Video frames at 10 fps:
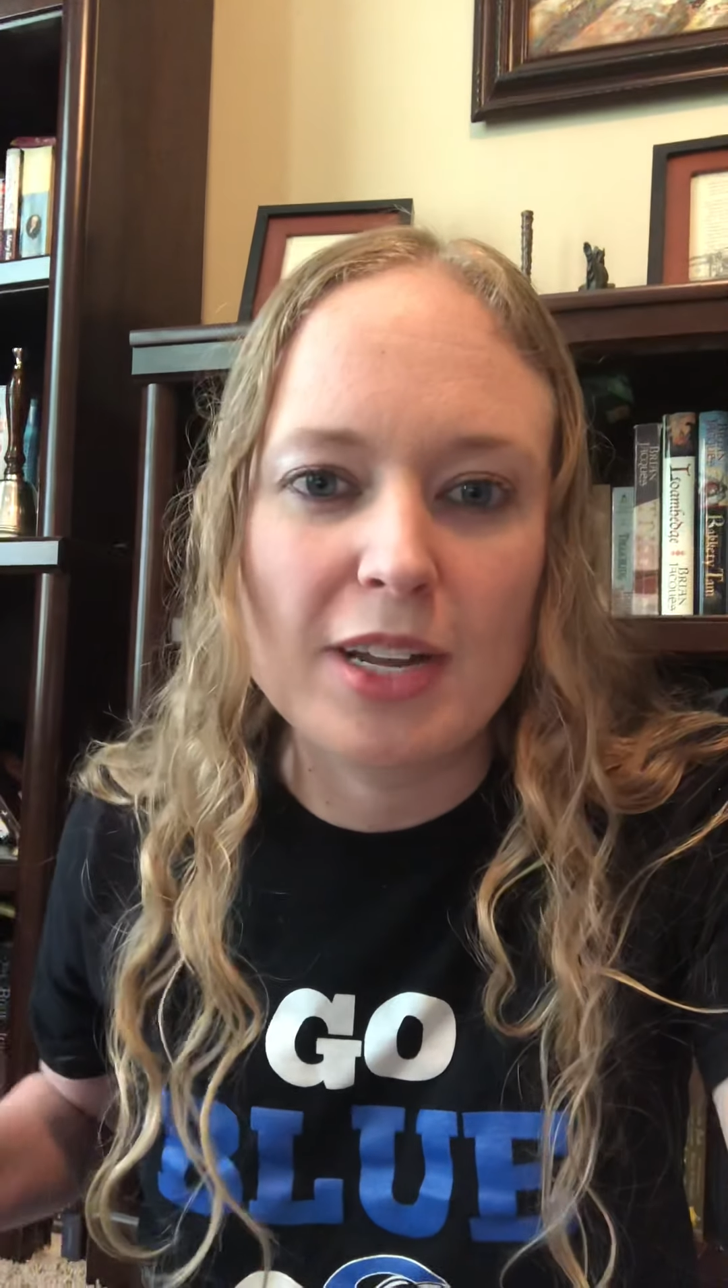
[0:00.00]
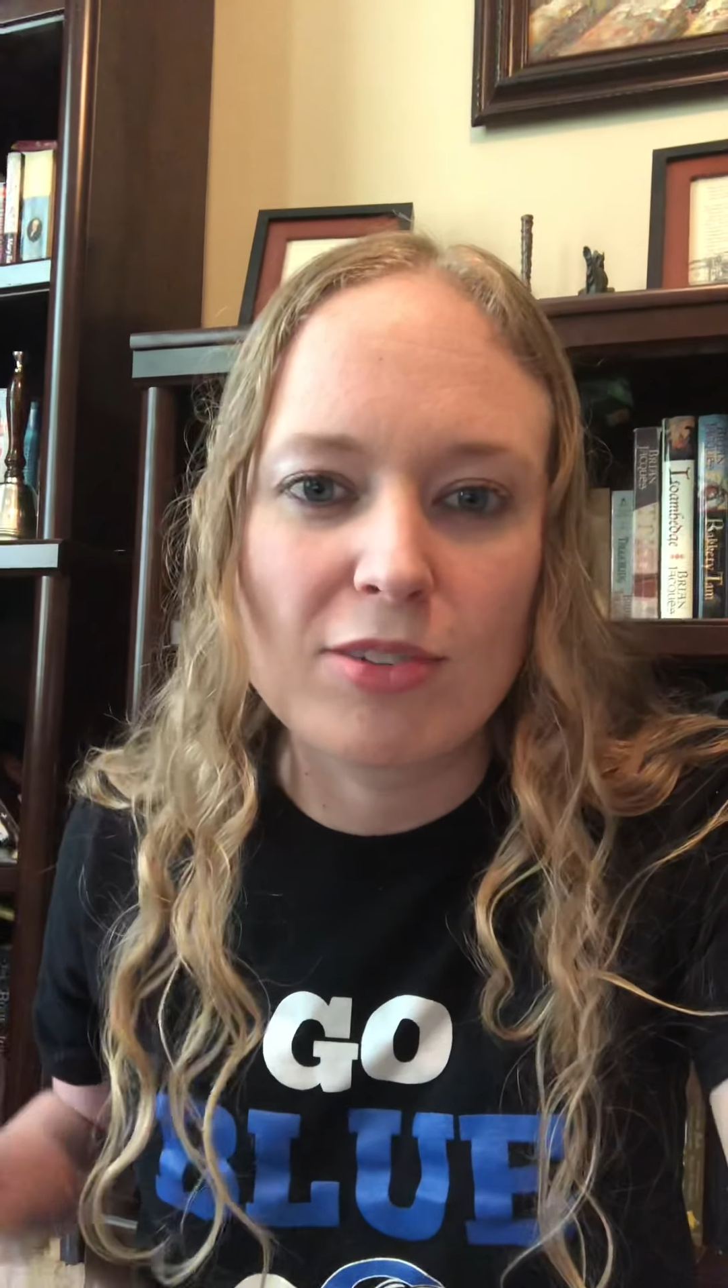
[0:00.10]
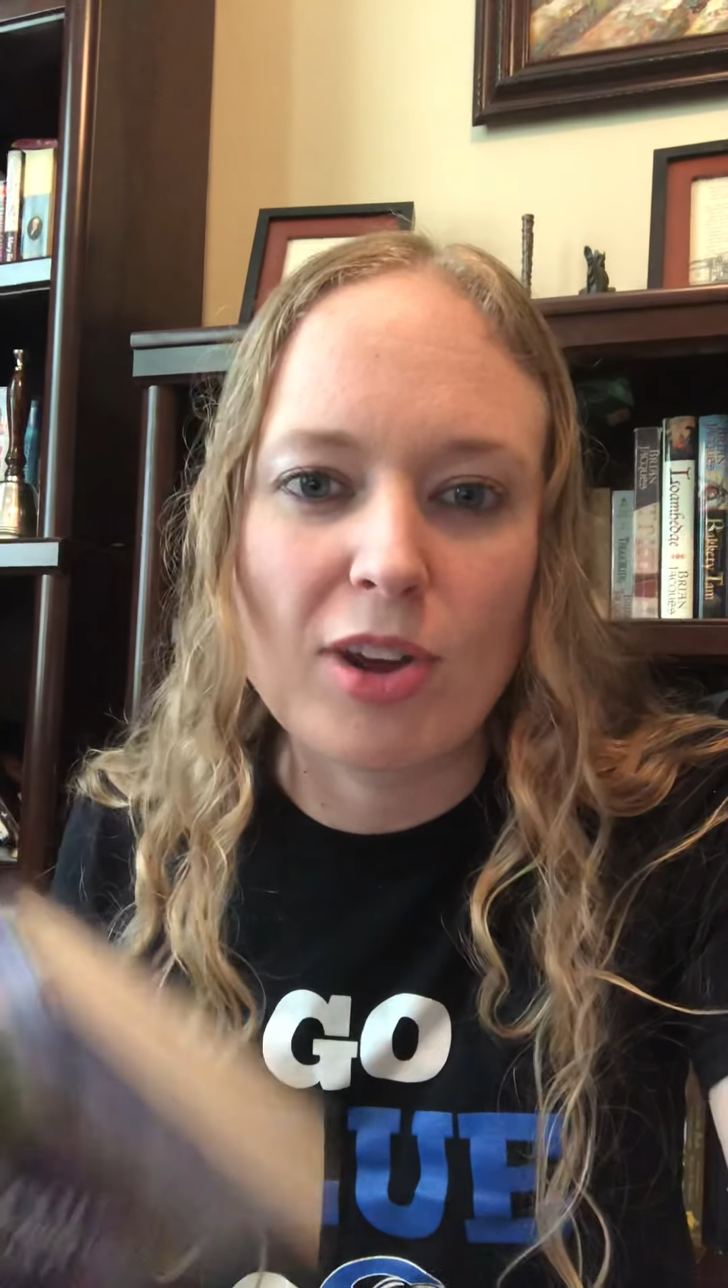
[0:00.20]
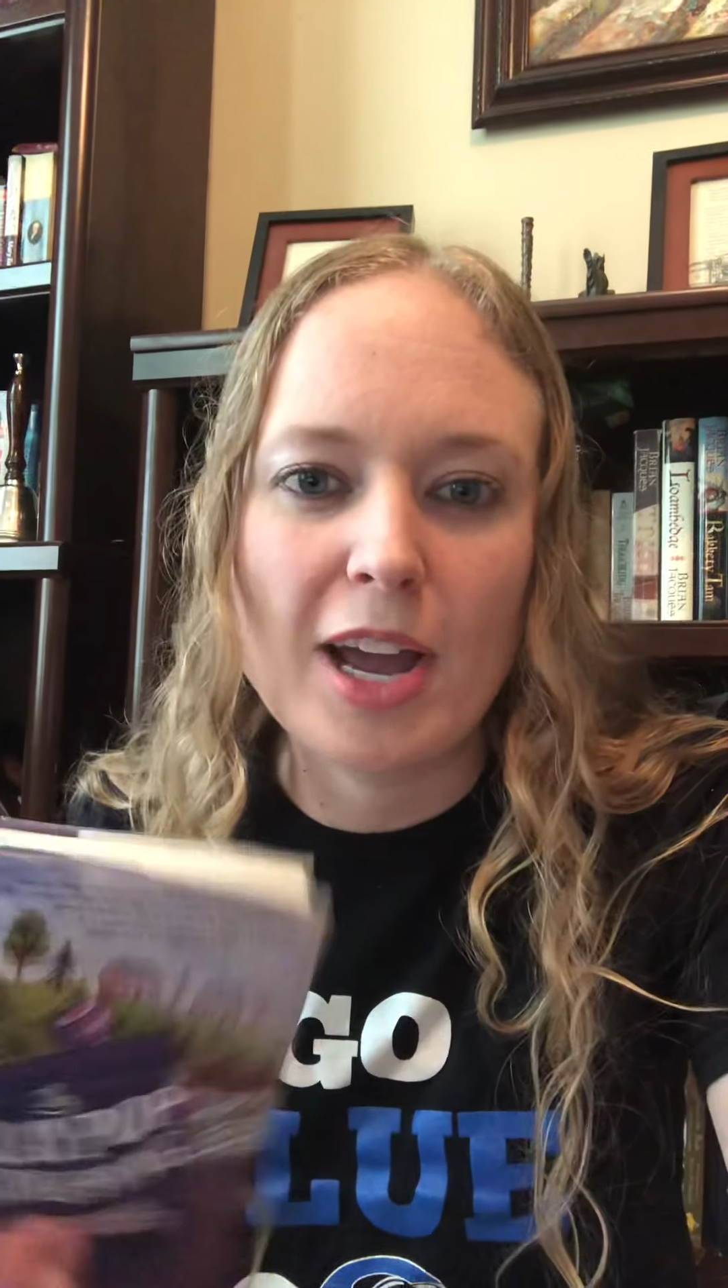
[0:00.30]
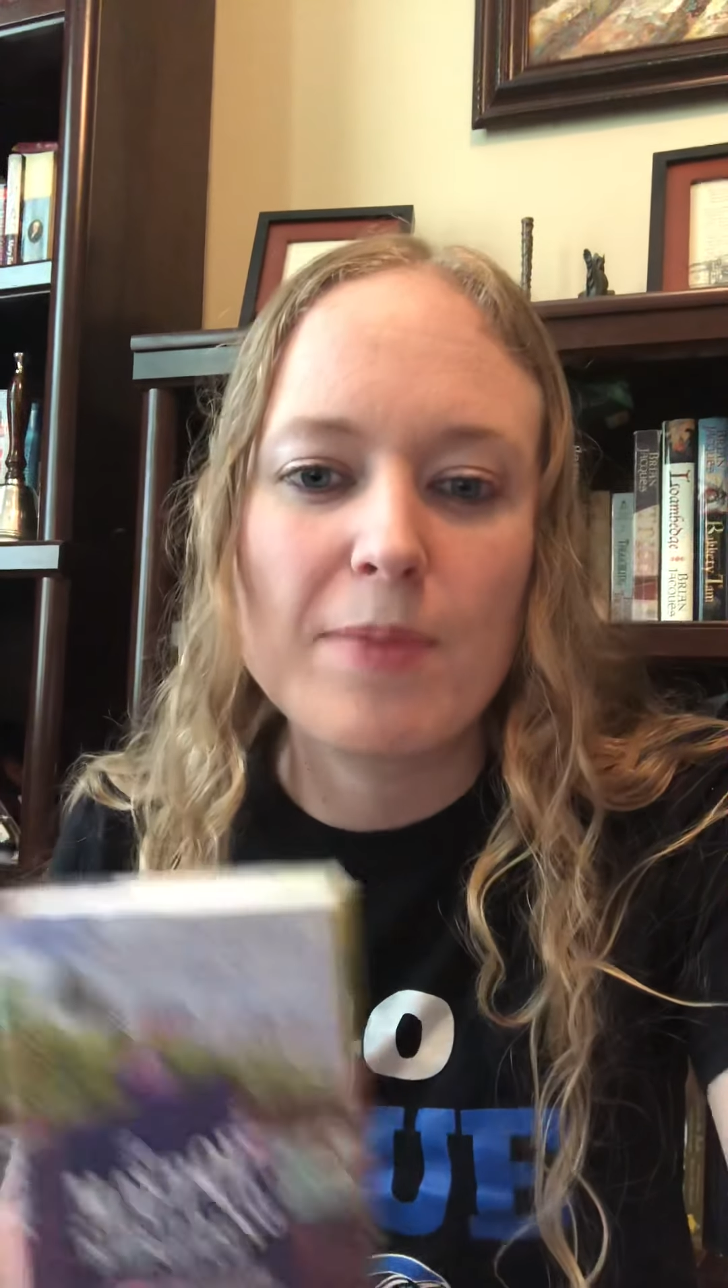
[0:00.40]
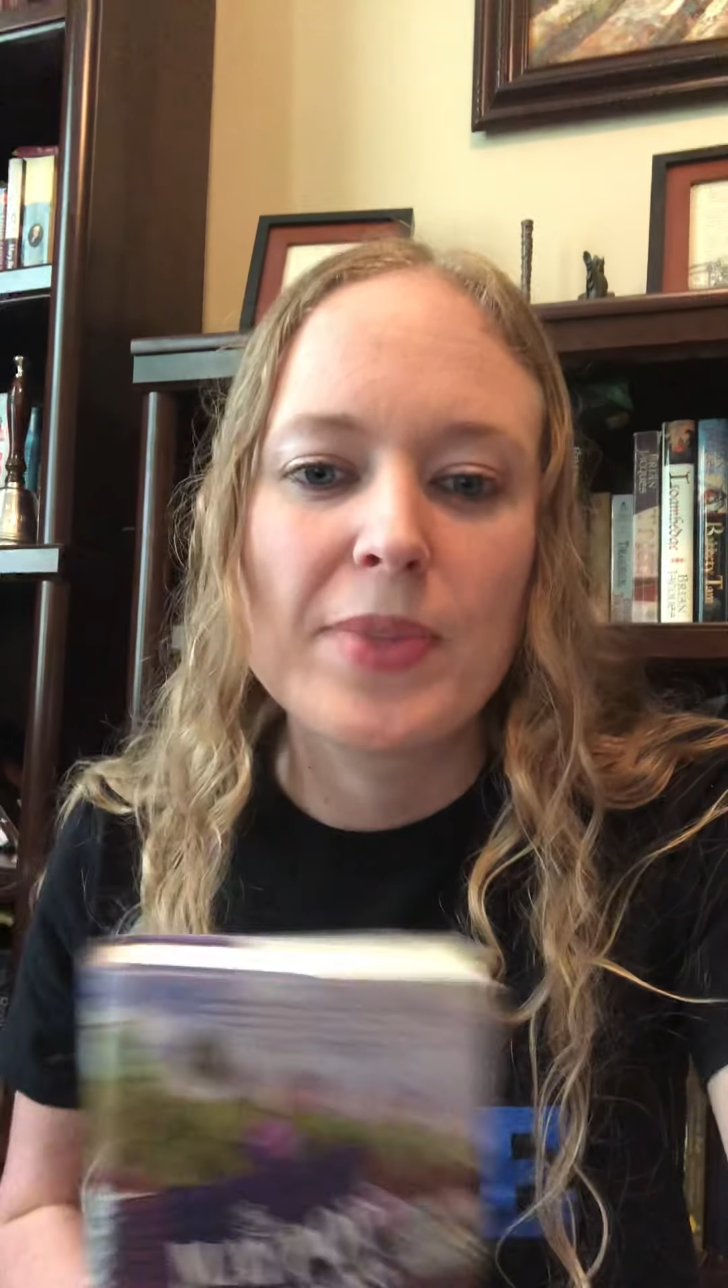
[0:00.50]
okay?